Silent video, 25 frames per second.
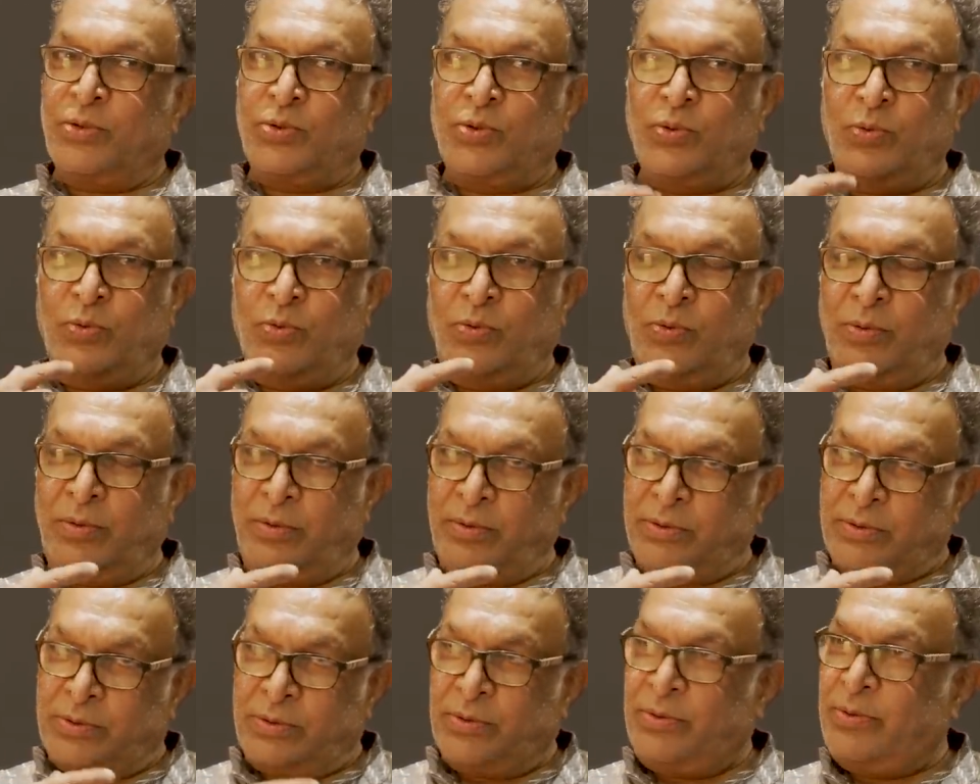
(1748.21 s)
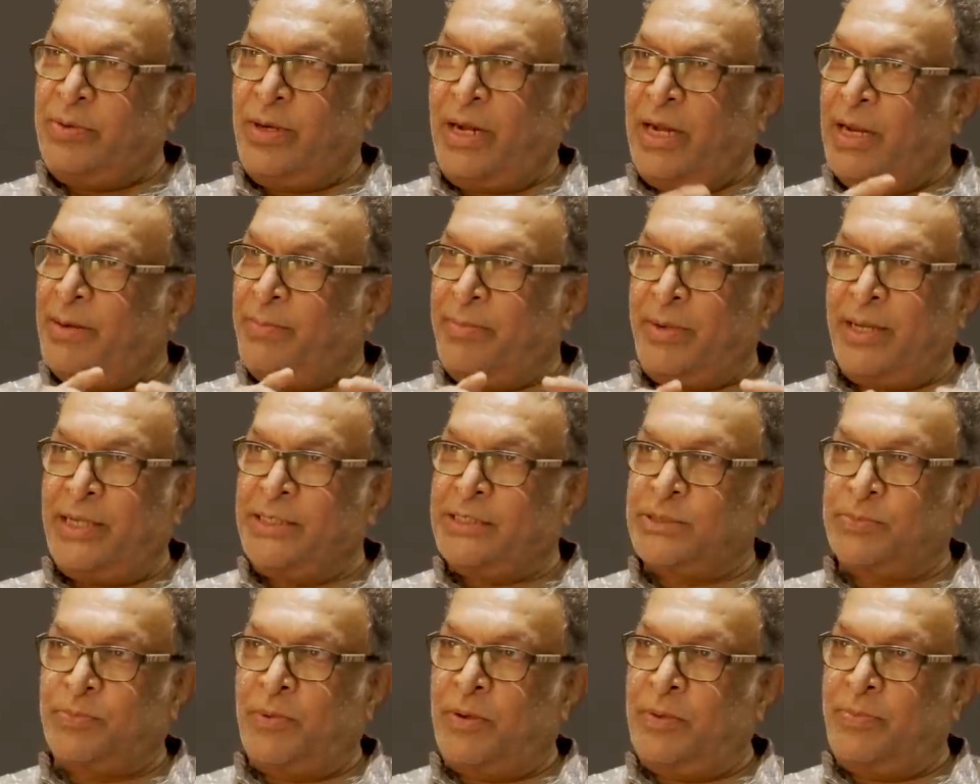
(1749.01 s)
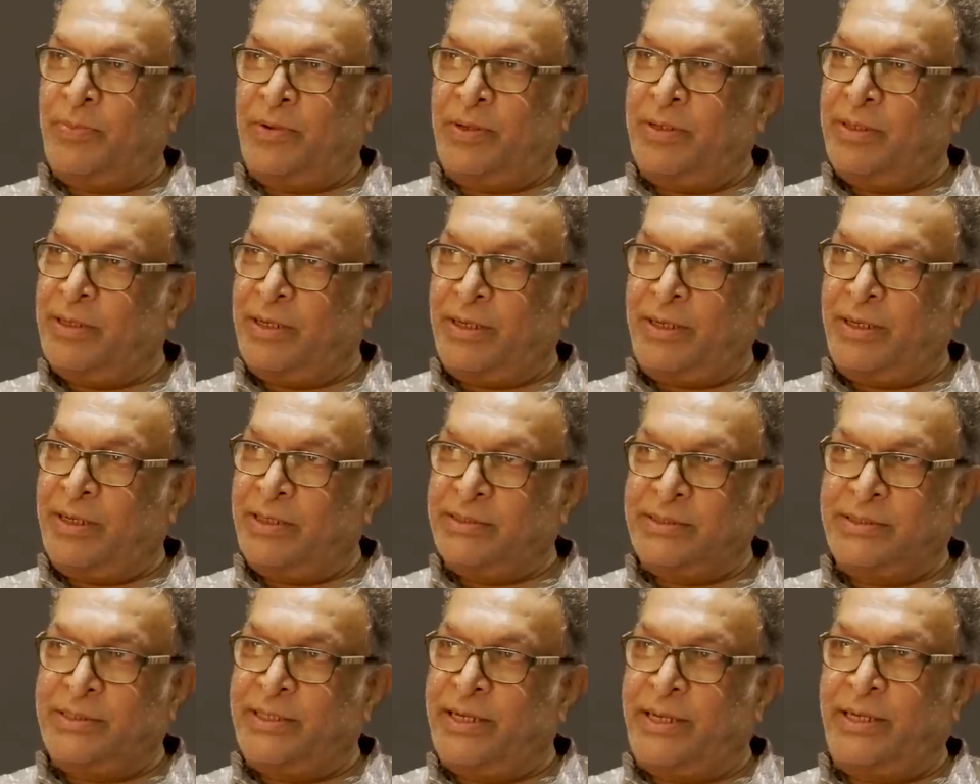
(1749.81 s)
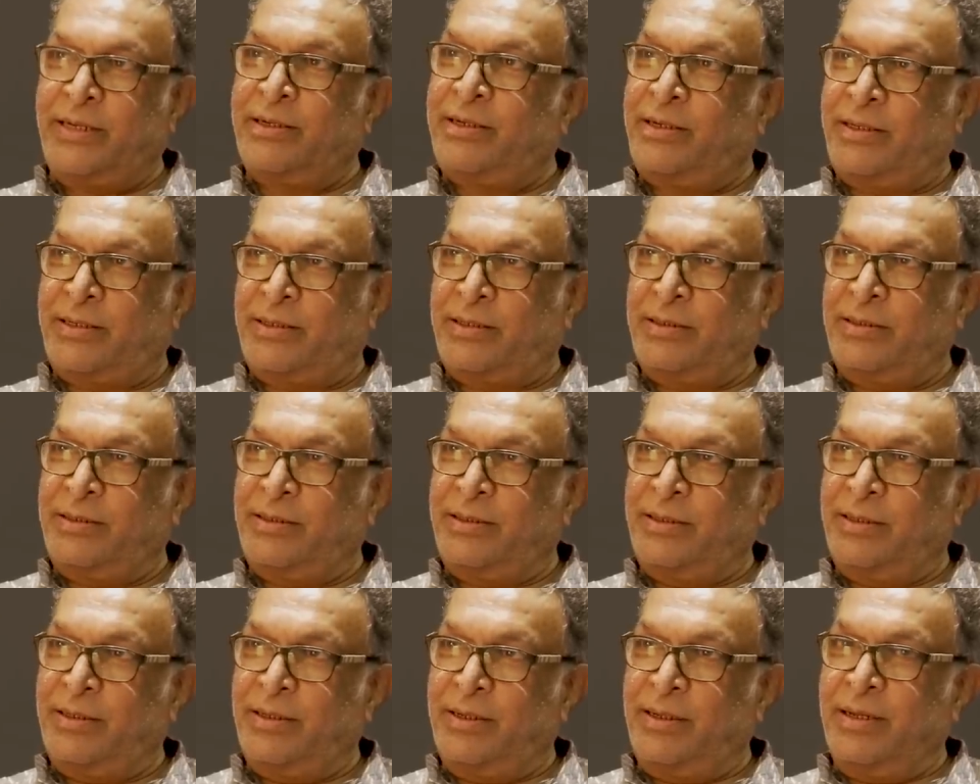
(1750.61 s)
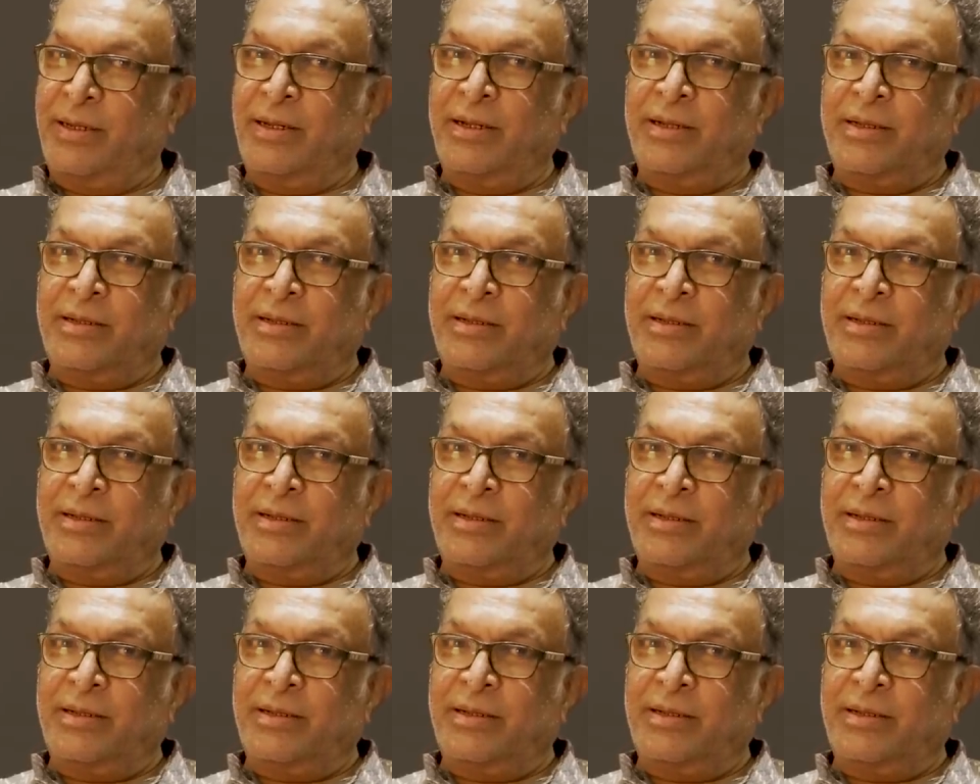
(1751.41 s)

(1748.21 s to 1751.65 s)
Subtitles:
So I'm as popular as they are.